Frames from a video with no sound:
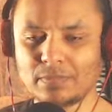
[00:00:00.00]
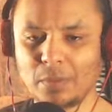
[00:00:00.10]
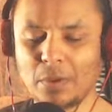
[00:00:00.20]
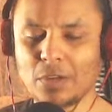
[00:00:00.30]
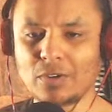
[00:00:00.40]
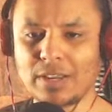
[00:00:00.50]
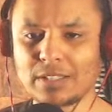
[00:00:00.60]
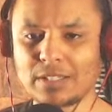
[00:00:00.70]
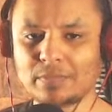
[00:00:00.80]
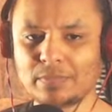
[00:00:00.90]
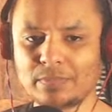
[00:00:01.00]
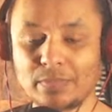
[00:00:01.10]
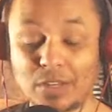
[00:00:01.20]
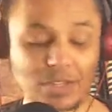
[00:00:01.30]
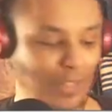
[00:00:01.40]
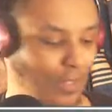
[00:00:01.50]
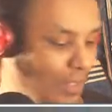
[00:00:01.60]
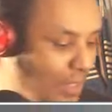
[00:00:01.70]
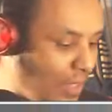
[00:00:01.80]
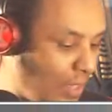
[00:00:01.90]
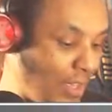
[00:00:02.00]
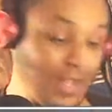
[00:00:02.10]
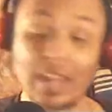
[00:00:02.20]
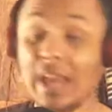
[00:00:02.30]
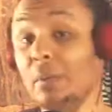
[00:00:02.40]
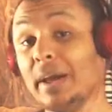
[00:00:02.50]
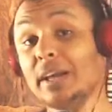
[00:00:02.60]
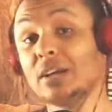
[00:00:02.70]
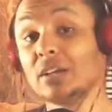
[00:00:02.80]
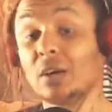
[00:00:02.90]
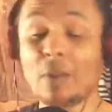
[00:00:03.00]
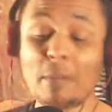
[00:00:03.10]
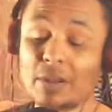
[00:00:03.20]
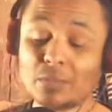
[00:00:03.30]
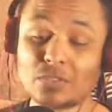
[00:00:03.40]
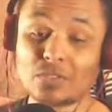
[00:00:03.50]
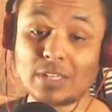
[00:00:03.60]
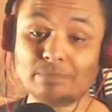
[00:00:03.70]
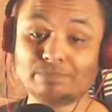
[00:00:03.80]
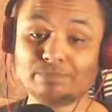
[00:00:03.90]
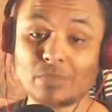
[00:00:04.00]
Am I crazy? I don't know. Anyway, I'm wrapping up the stream.